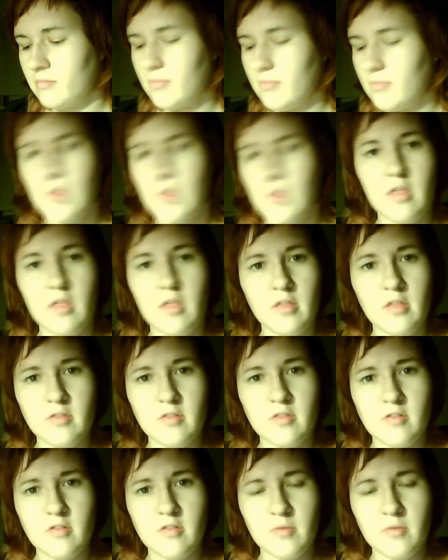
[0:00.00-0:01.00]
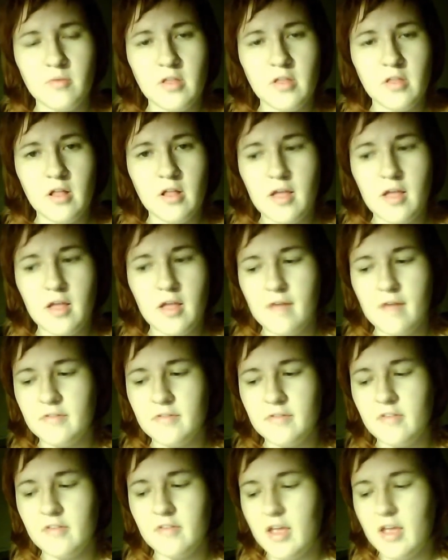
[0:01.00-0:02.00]
I think that's really all I have to
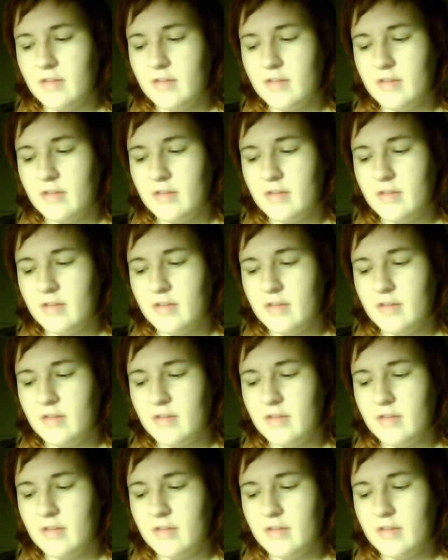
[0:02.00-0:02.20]
say